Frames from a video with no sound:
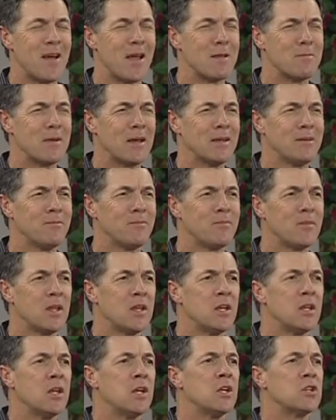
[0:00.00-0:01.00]
Amen.
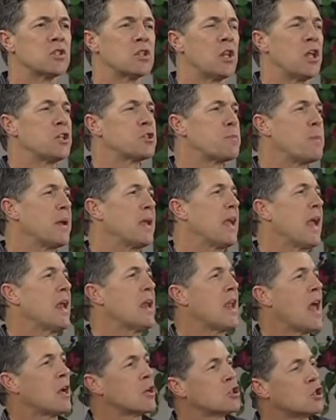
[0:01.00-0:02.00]
So let's begin
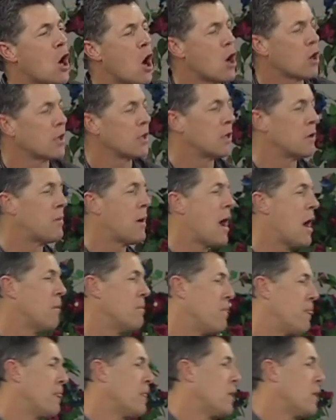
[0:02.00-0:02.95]
now talking about